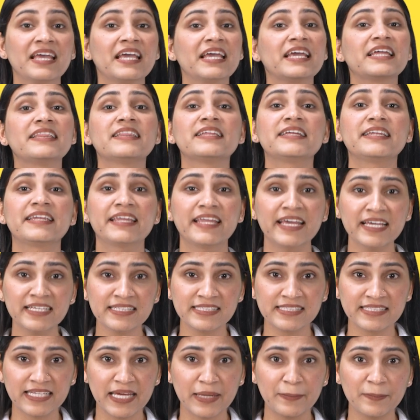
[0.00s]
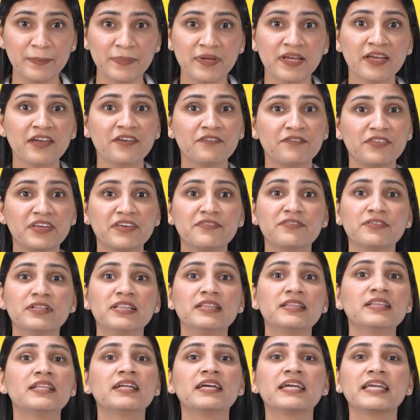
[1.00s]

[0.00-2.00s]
In the next step, we will